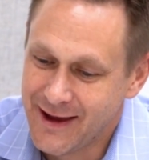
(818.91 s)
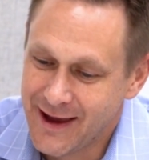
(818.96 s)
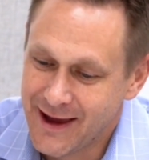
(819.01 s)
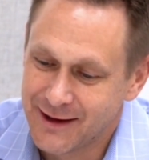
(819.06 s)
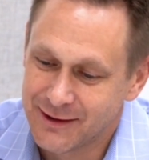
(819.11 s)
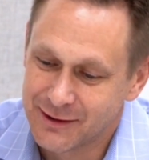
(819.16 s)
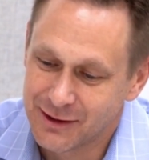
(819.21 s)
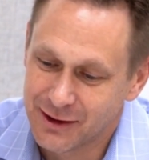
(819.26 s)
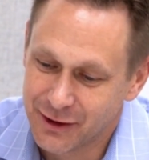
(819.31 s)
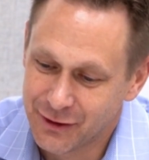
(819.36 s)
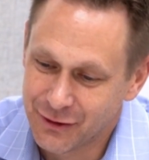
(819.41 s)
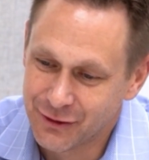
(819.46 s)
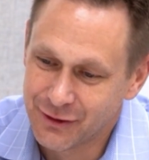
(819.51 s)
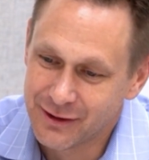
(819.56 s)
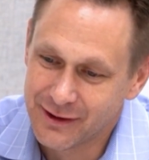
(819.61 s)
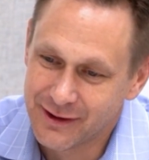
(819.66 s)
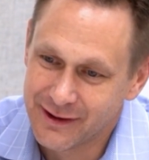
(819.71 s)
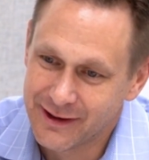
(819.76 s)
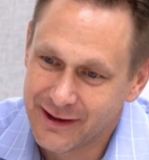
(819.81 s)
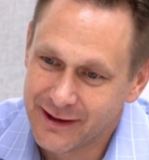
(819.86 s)
And
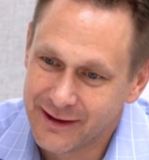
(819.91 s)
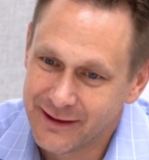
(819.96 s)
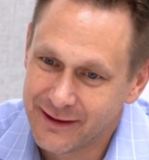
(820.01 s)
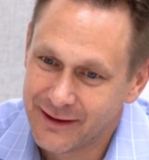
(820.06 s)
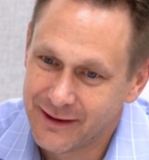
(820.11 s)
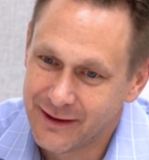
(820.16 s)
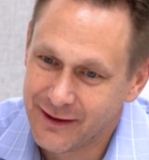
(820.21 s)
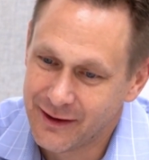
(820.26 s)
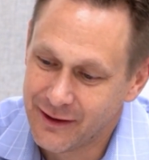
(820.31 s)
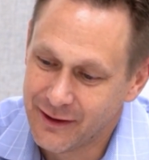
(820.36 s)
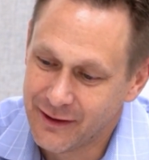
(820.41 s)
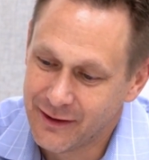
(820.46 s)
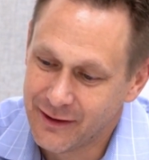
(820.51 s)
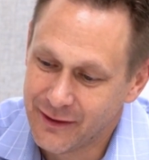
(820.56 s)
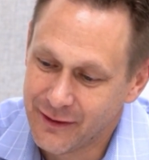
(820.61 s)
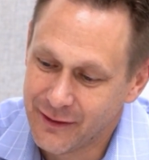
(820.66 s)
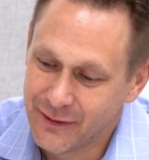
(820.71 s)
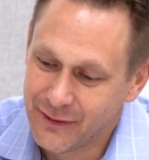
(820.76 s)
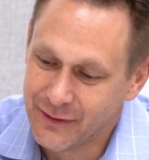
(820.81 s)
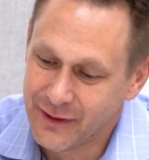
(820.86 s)
literally,
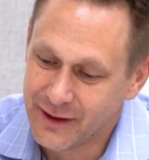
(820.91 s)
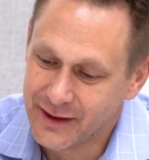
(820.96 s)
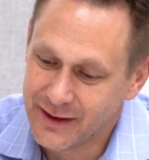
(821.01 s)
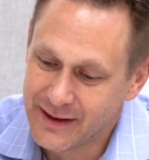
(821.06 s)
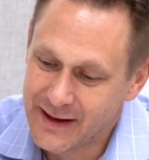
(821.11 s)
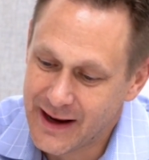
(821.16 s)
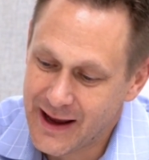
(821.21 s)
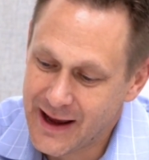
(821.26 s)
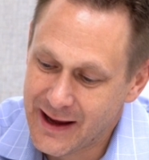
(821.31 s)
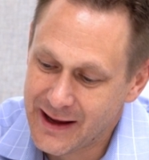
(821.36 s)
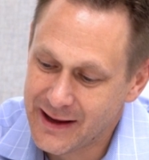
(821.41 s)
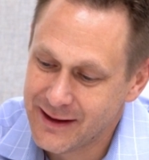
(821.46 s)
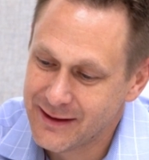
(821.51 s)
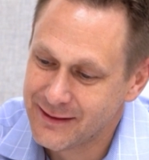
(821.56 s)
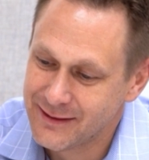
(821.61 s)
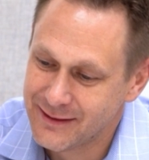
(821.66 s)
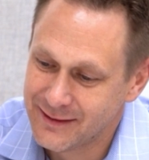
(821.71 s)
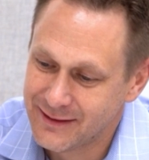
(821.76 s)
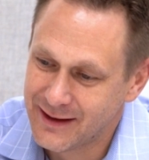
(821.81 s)
the day